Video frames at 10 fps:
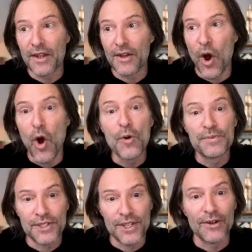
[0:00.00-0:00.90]
hope
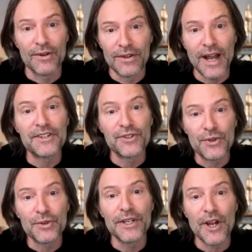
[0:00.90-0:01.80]
so. I
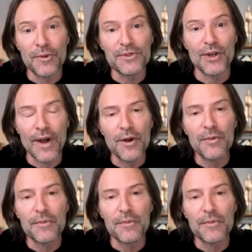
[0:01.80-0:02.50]
truly hope so. I